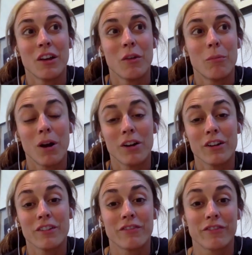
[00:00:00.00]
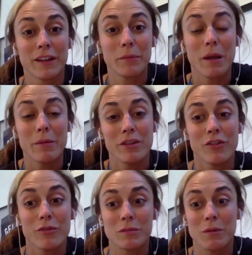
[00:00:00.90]
part of like maybe
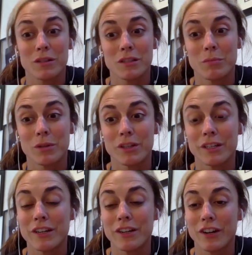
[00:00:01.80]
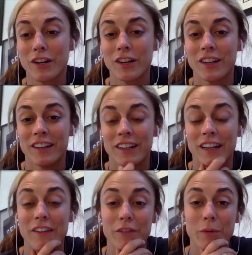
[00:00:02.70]
your responsibility, or
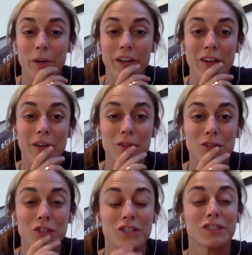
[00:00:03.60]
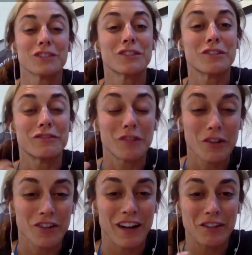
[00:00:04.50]
if you want to go just a little
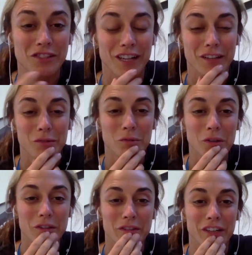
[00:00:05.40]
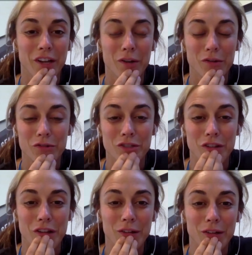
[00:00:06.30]
further outside the role of a coach,
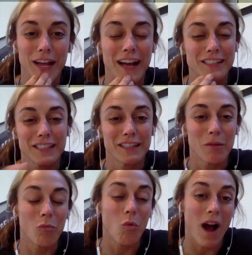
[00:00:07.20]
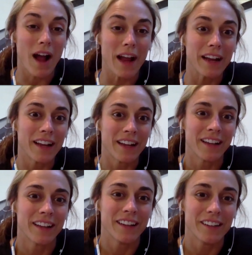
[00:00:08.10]
asking them why,
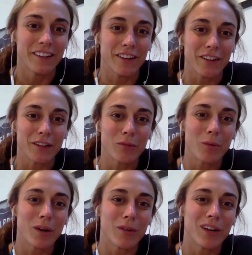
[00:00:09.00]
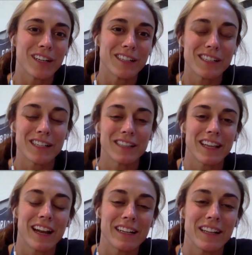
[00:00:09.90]
like what is it
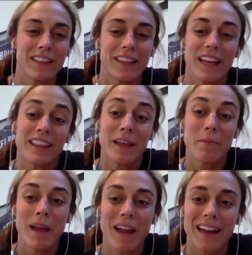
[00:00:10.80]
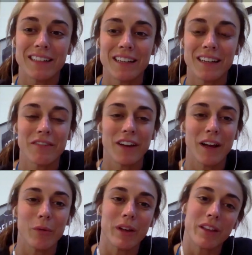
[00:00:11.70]
that they may
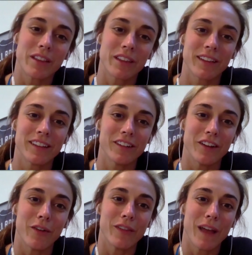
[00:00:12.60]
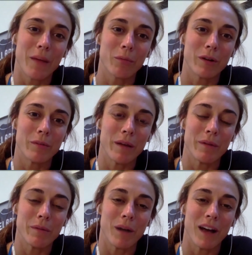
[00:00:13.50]
identify with, in that
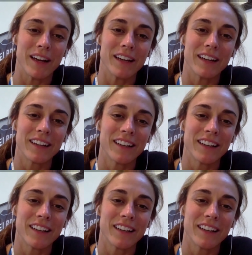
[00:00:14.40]
pre-baby body,